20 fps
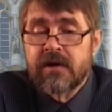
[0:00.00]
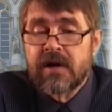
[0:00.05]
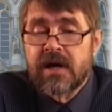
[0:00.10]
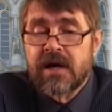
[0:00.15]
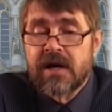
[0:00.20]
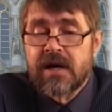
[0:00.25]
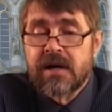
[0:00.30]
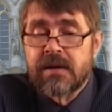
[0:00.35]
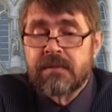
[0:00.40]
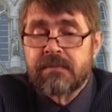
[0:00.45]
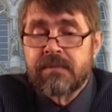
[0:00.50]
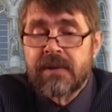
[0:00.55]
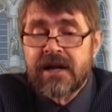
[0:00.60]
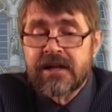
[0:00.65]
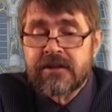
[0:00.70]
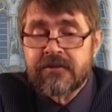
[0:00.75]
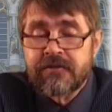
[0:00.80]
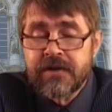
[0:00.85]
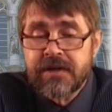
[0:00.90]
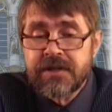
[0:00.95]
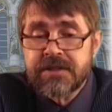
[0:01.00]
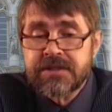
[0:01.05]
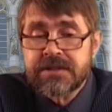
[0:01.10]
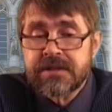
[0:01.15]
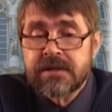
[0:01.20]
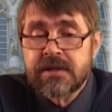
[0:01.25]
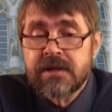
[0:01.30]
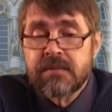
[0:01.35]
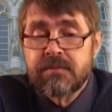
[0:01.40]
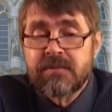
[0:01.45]
at
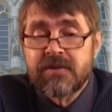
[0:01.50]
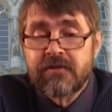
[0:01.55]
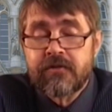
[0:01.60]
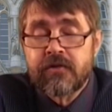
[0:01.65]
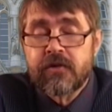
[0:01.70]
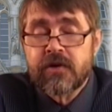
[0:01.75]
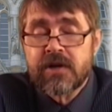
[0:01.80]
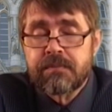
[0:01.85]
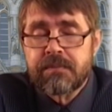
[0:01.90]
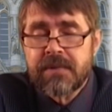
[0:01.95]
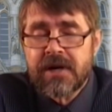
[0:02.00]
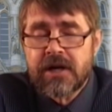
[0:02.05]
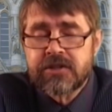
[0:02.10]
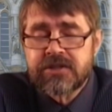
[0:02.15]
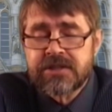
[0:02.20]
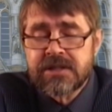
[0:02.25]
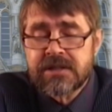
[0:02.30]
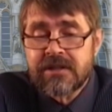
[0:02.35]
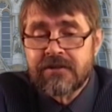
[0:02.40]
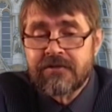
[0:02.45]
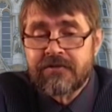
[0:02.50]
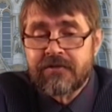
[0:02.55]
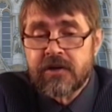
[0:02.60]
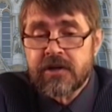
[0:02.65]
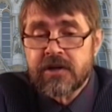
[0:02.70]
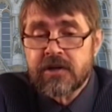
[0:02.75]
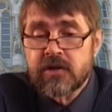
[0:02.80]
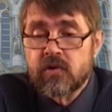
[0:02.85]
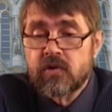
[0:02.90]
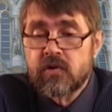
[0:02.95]
first before approaching the
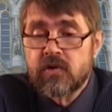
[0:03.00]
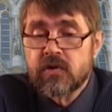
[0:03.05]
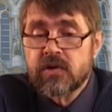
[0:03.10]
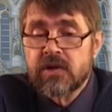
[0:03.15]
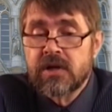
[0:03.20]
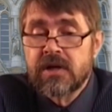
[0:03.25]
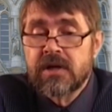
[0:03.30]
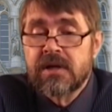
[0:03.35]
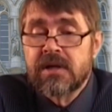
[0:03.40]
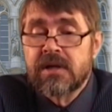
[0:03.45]
foreign court,